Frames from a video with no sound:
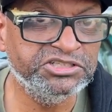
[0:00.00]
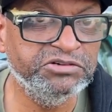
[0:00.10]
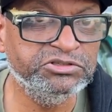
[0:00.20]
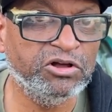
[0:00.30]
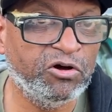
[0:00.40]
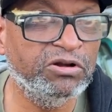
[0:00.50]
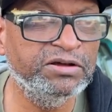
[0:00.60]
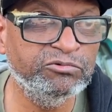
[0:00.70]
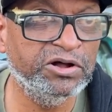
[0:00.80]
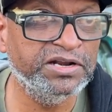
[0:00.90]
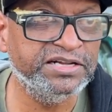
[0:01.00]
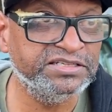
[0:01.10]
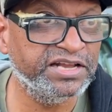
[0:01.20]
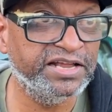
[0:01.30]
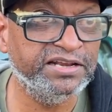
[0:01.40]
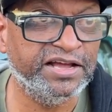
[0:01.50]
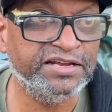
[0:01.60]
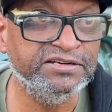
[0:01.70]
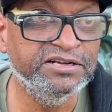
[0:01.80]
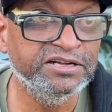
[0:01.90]
She was the only one that said
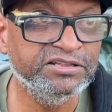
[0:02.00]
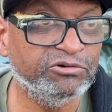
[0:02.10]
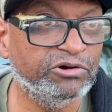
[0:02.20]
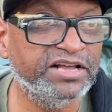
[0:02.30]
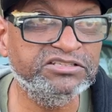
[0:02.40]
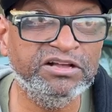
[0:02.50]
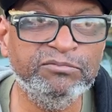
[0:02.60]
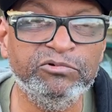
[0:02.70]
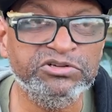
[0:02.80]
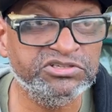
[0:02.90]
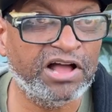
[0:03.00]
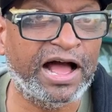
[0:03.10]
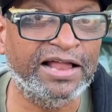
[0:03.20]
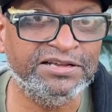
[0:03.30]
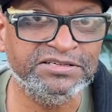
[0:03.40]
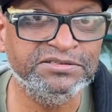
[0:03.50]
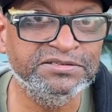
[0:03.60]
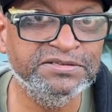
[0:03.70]
that. The rest of them were silent.